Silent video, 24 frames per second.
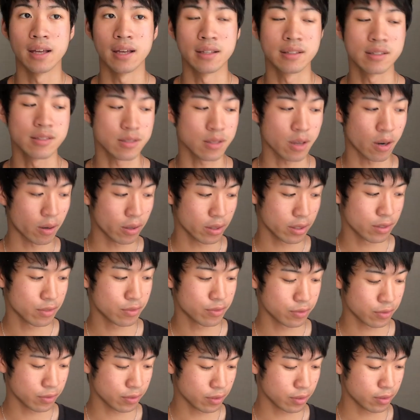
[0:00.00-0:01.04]
And this
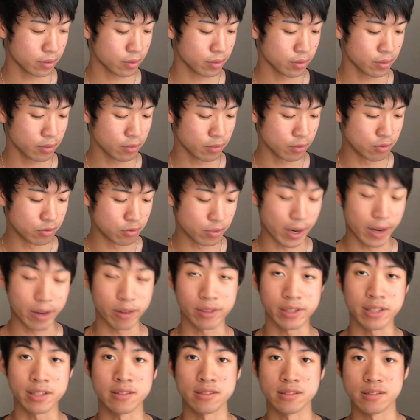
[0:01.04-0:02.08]
Cardiff
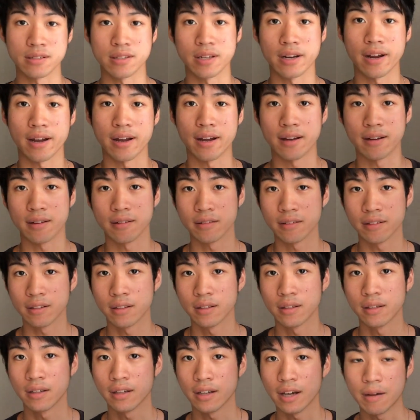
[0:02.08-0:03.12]
Violins
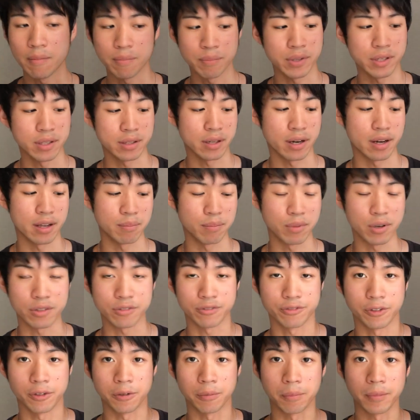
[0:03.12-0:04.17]
company that I bought
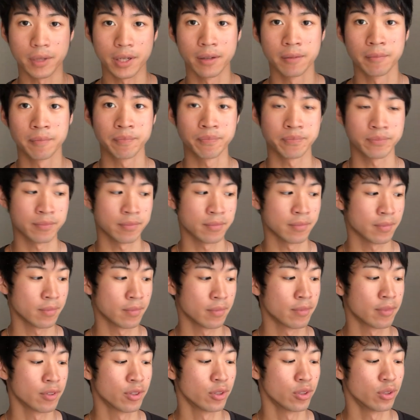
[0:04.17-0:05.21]
from
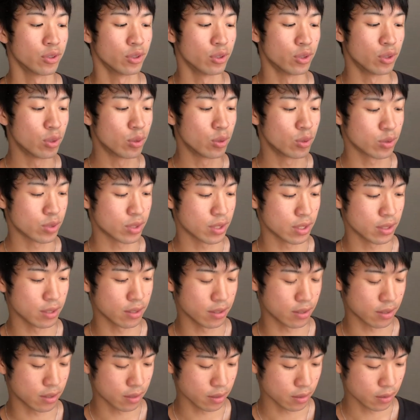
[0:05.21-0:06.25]

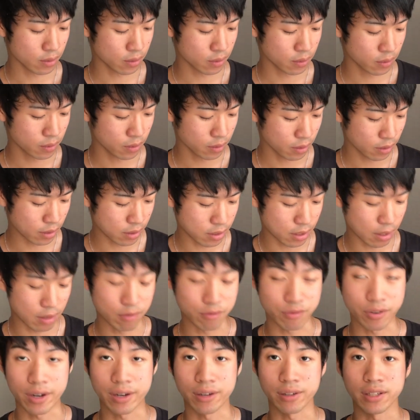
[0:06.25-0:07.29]
uses the same
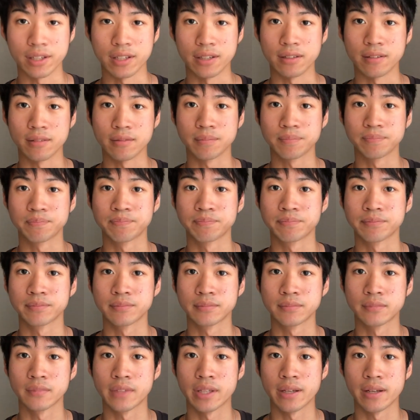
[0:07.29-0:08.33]
violin
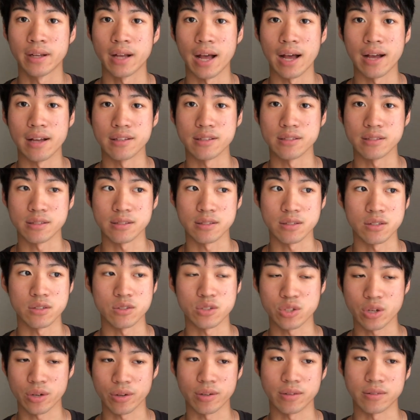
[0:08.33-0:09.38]
as the
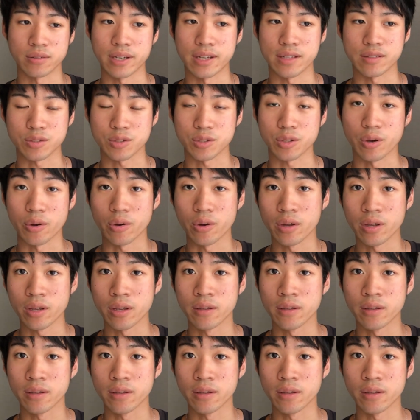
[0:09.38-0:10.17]
Sherlock does. So